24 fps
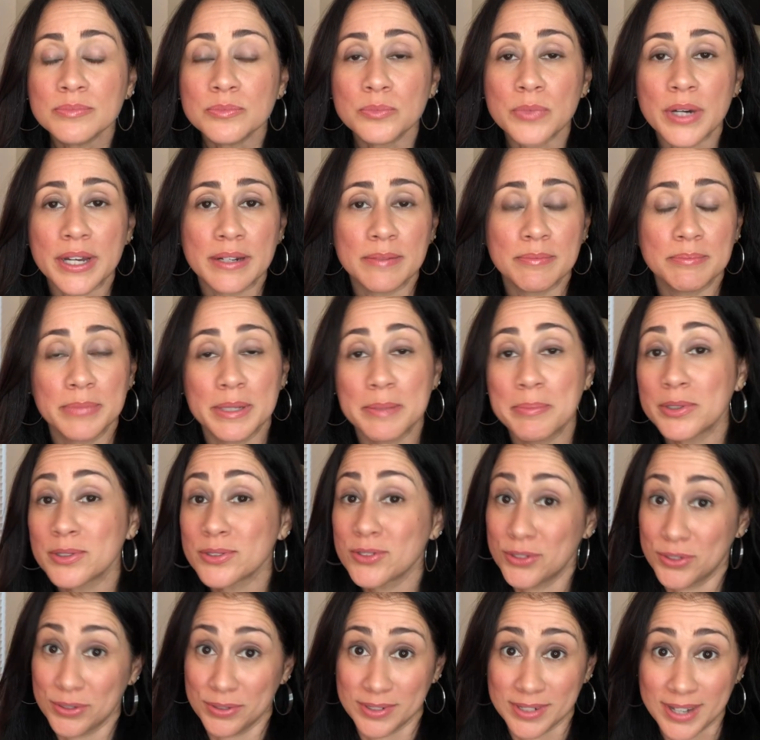When people
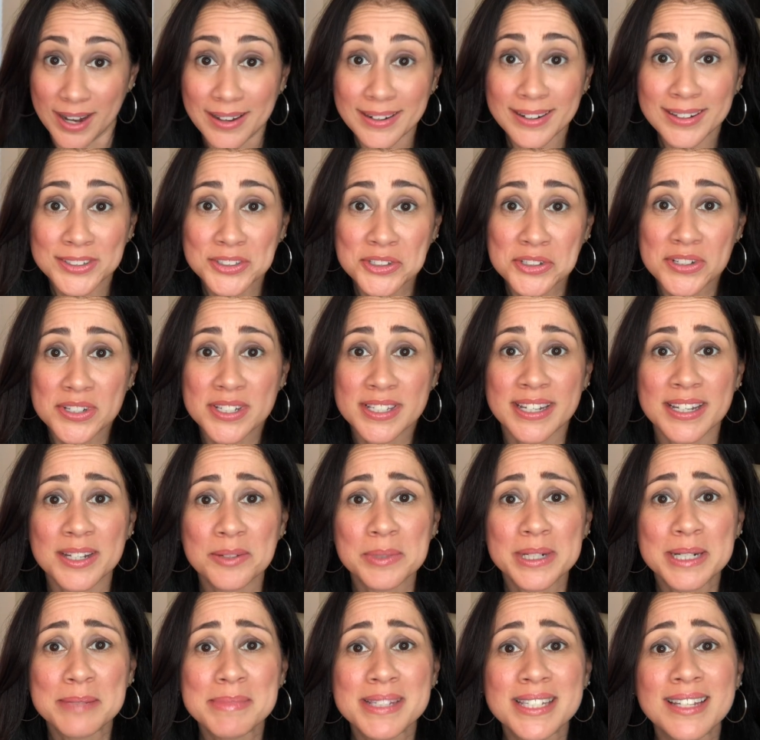do not understand
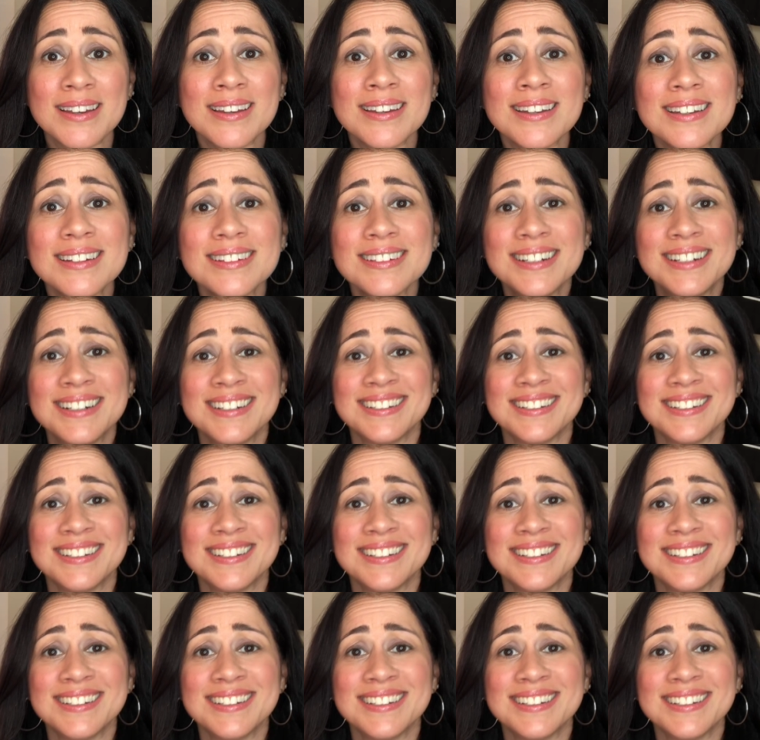what I'm saying?